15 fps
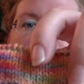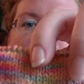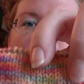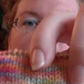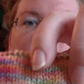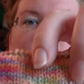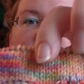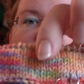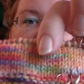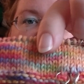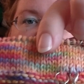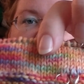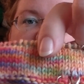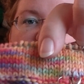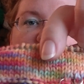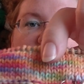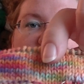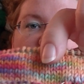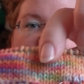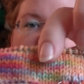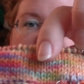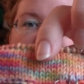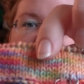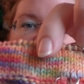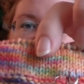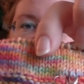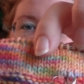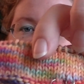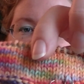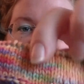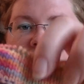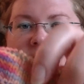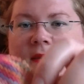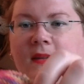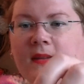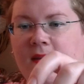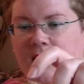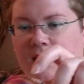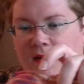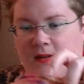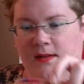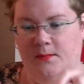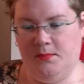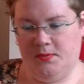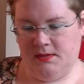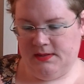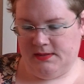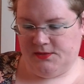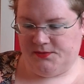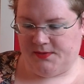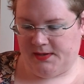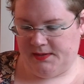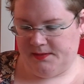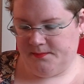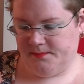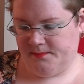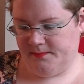from here to there. But that's fine.